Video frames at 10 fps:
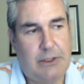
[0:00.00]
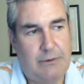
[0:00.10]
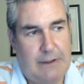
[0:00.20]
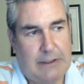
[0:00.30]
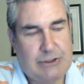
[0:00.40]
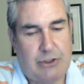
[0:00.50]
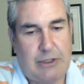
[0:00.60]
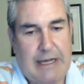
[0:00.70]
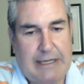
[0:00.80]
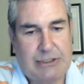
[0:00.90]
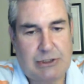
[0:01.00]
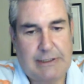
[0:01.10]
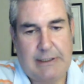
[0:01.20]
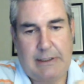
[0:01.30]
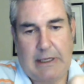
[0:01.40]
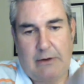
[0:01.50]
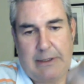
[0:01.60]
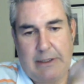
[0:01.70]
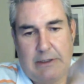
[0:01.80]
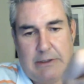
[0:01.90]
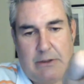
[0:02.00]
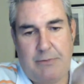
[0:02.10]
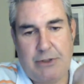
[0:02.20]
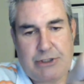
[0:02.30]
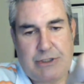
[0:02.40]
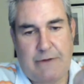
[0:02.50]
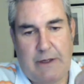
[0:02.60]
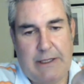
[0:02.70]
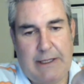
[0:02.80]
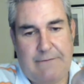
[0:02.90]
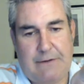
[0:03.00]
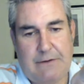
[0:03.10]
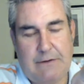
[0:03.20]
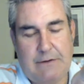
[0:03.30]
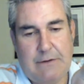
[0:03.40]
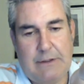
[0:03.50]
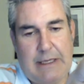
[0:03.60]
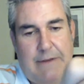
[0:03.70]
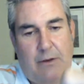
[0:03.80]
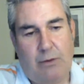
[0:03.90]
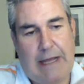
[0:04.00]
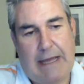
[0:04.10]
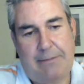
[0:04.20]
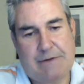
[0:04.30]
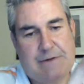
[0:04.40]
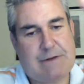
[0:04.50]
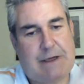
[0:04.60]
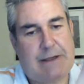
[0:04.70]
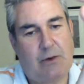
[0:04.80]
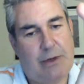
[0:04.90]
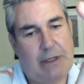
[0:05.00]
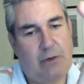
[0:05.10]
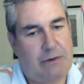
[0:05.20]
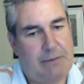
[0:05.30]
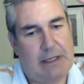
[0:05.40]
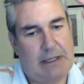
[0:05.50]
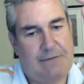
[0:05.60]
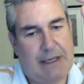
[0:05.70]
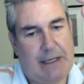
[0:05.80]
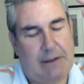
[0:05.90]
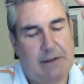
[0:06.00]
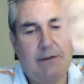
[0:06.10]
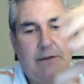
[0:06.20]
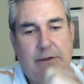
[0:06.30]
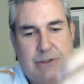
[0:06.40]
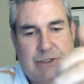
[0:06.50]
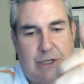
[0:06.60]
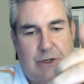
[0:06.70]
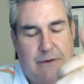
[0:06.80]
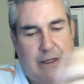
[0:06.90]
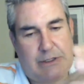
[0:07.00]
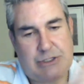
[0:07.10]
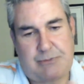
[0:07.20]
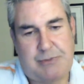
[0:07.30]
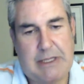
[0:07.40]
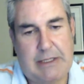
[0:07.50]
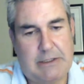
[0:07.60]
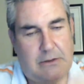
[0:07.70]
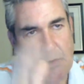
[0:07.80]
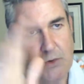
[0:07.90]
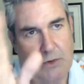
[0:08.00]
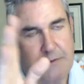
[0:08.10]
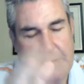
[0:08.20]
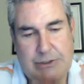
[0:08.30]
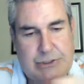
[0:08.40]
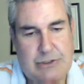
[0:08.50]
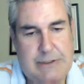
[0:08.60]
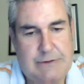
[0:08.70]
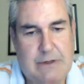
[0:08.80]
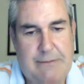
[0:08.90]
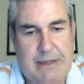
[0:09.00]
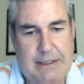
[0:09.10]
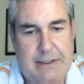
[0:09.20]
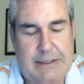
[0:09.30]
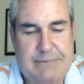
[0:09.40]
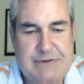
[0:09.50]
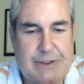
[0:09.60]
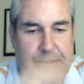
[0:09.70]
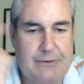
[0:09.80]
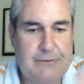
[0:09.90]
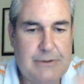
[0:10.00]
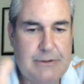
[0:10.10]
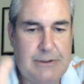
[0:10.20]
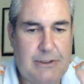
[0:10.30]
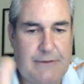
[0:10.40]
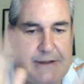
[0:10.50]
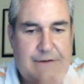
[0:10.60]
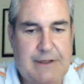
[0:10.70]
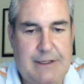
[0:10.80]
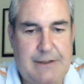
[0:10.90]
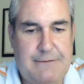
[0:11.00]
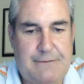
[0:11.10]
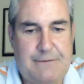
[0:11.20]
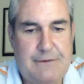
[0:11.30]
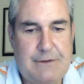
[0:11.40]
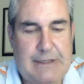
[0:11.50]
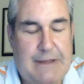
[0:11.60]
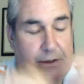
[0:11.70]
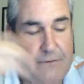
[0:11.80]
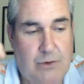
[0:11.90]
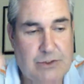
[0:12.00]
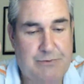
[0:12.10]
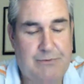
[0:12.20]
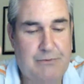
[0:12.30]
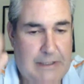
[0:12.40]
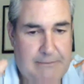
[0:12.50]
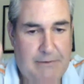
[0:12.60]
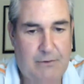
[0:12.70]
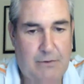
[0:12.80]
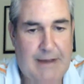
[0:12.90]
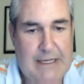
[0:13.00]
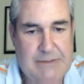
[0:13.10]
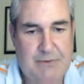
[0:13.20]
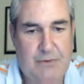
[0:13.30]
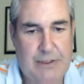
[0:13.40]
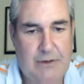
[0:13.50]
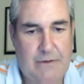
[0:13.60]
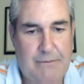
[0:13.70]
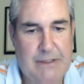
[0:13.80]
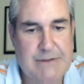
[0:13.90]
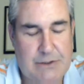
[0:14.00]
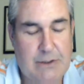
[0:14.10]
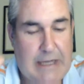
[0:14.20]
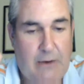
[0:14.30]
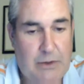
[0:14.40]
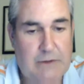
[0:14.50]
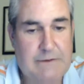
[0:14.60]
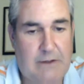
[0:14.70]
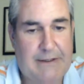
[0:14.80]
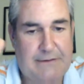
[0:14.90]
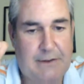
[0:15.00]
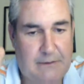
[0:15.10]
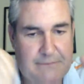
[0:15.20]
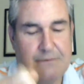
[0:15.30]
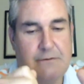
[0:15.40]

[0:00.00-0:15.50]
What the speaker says: then I'll get a little push to the left. And then what happens is I get weak with my left hand. So then I'll just apply a little more, and then it just straightens right back up. So, that's kind of, and then of course, like before you hear the buzzer, I will tell myself,